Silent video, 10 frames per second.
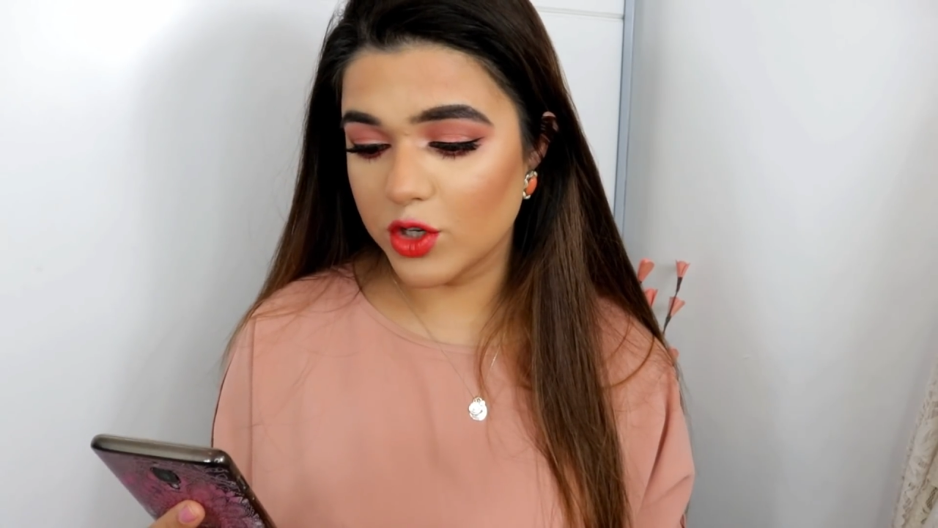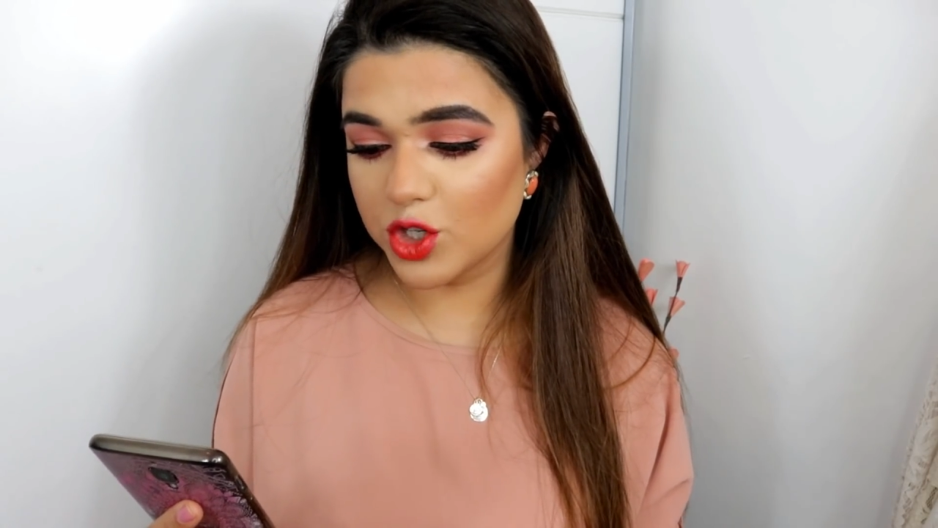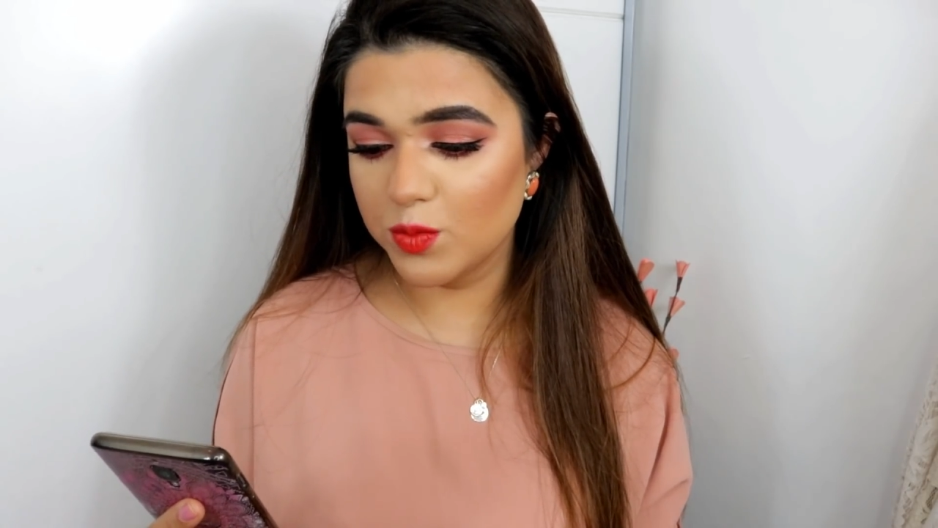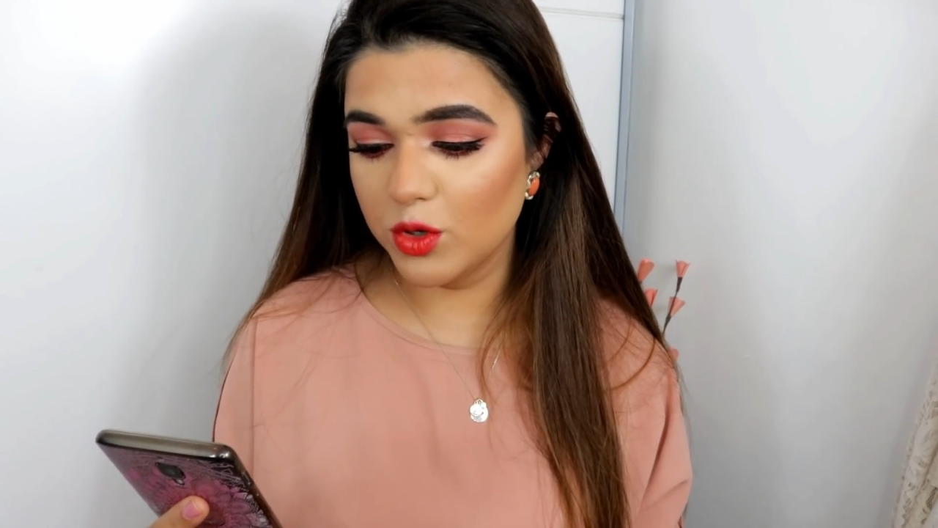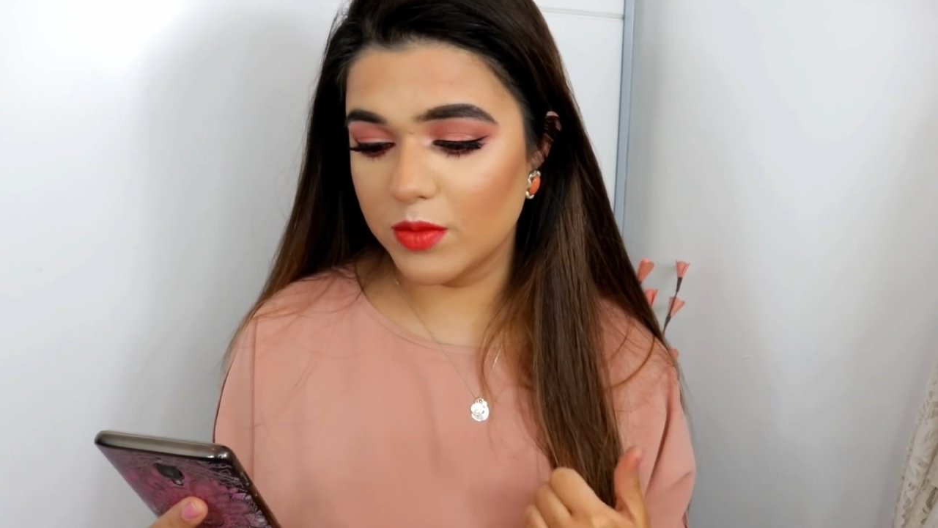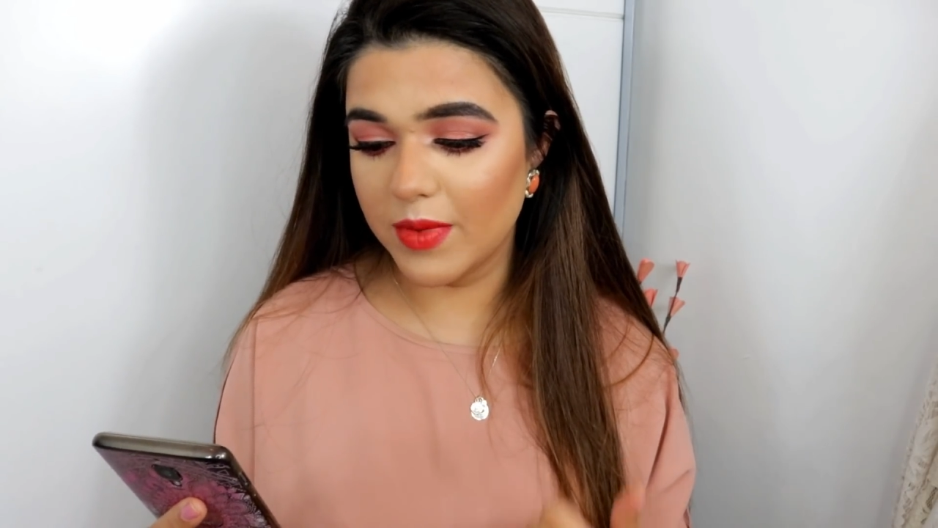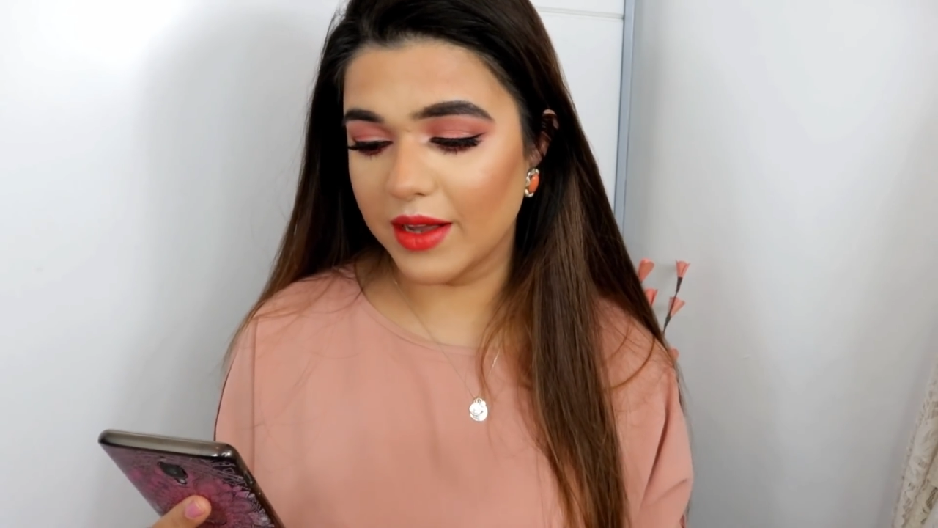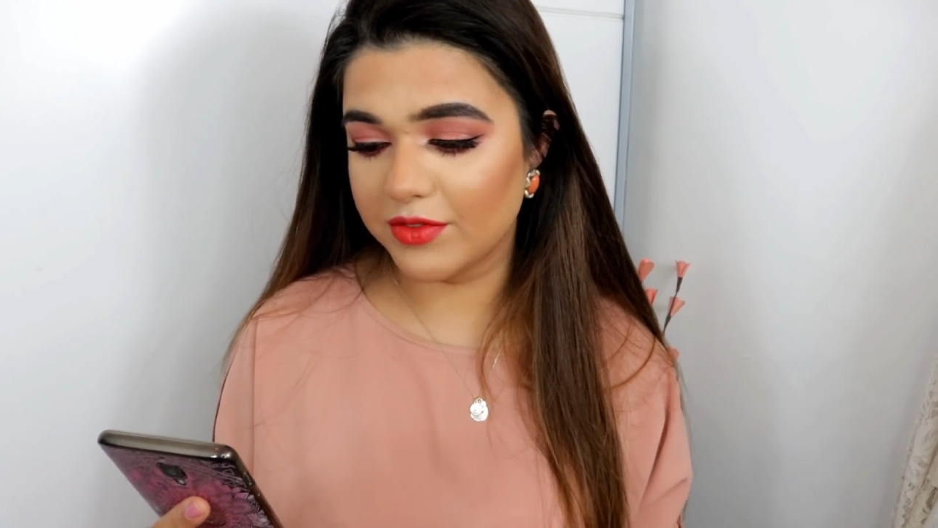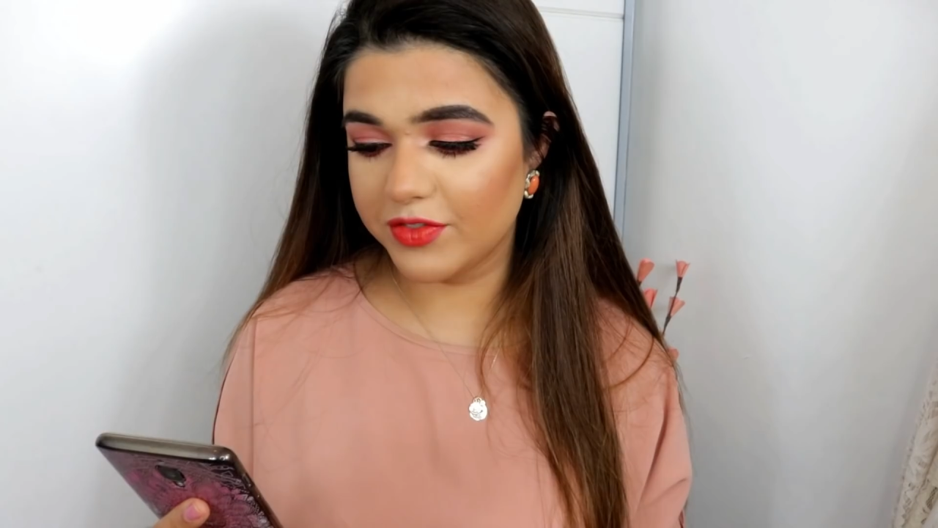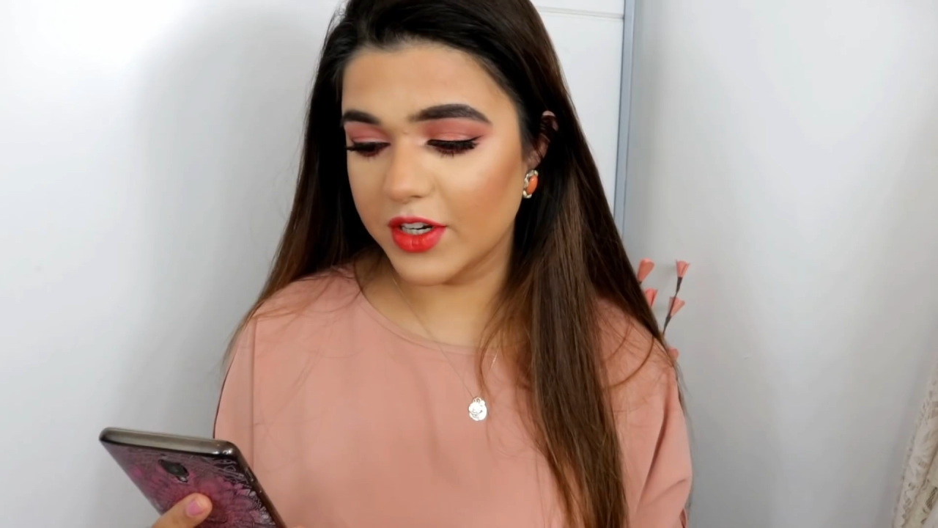a smooth
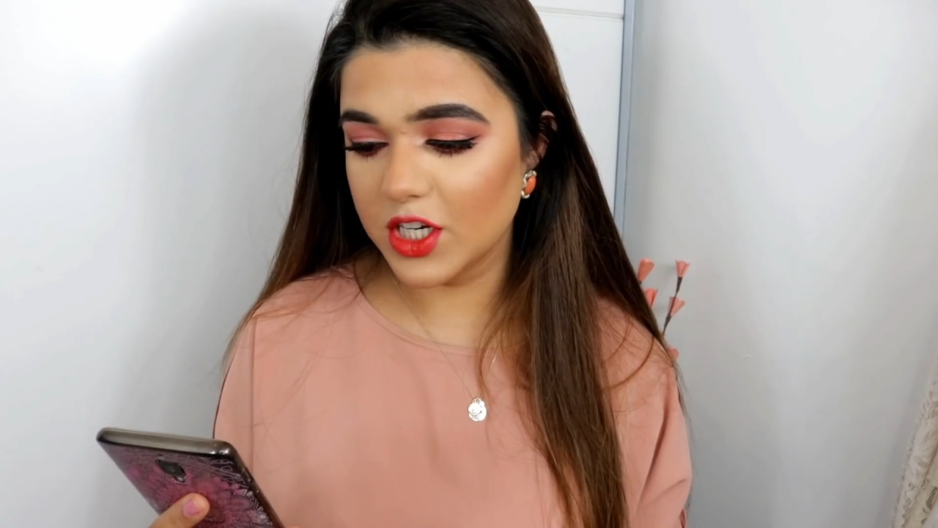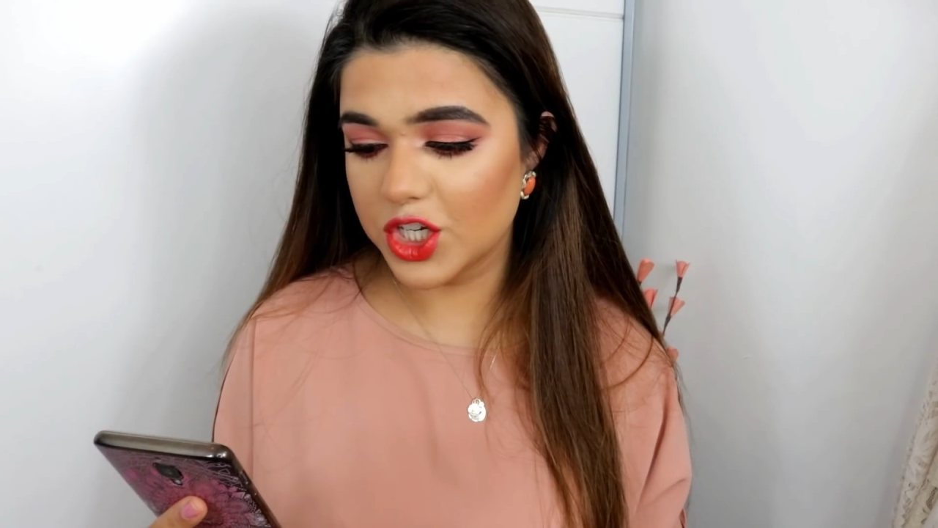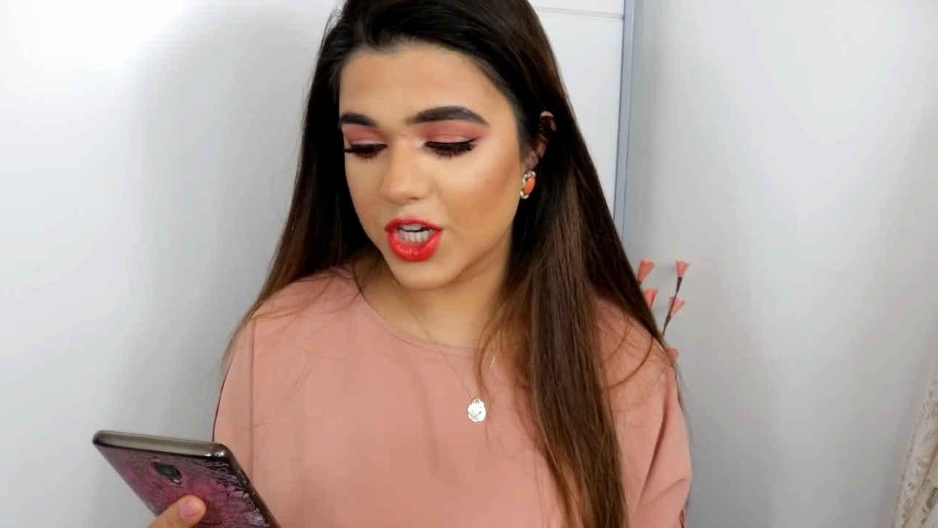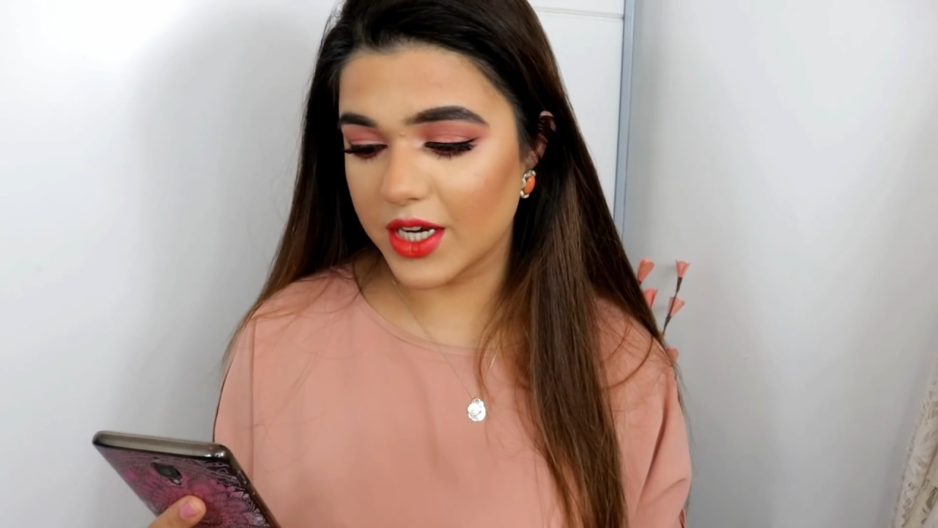matte finish,